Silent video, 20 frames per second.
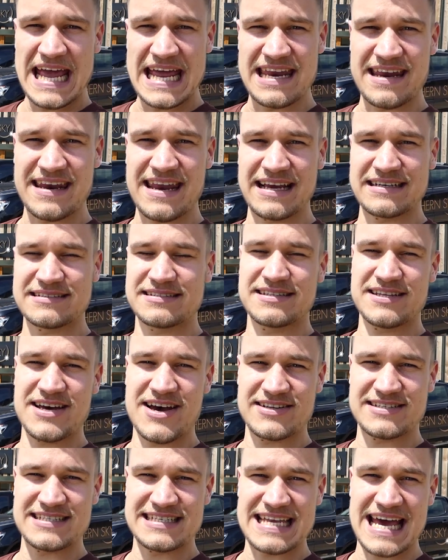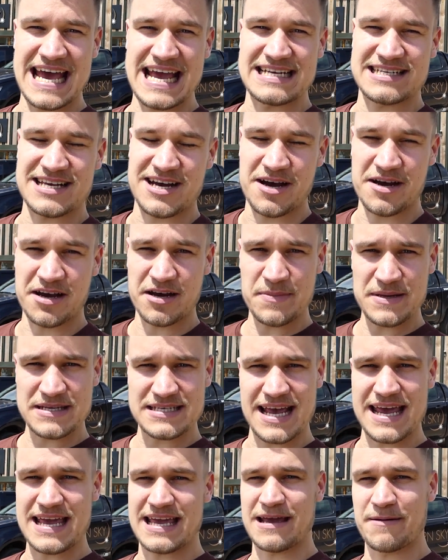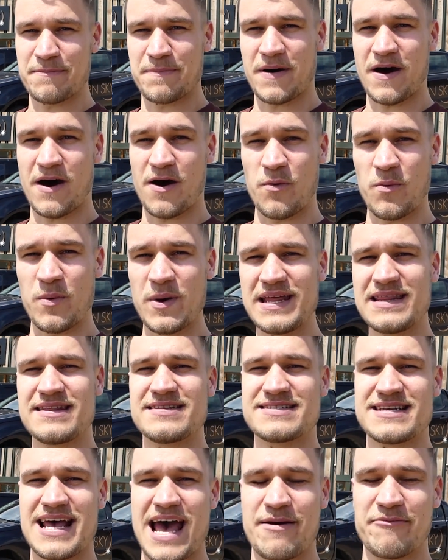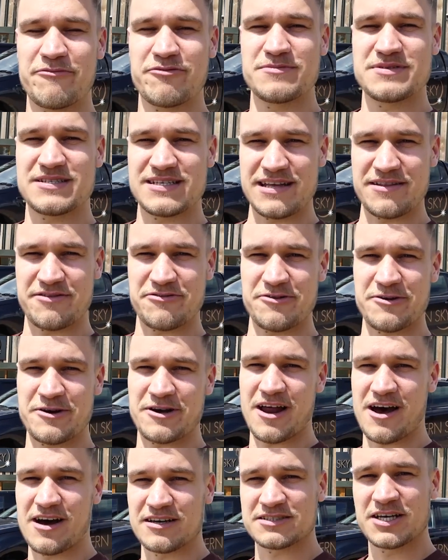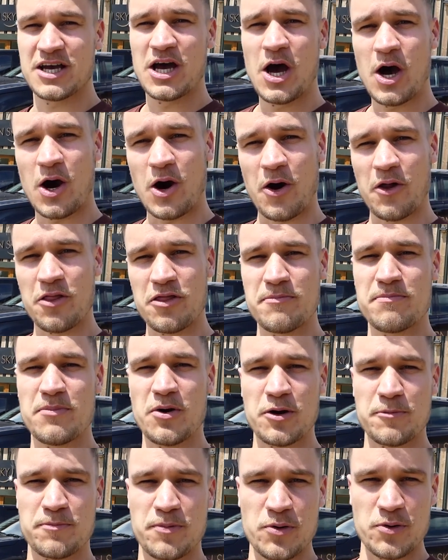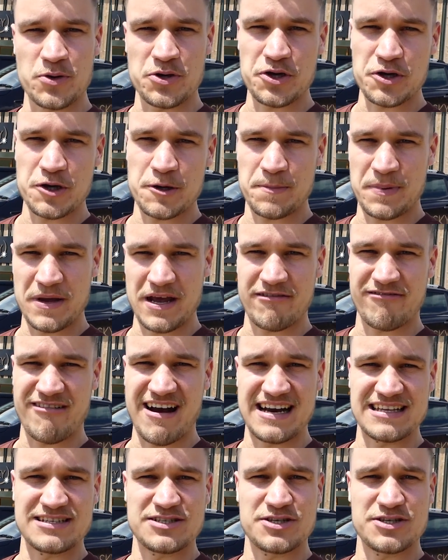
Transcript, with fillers: in the next 30 days, I'm going to be taking part with Sam from Seen Through Glass on the Modball European Rally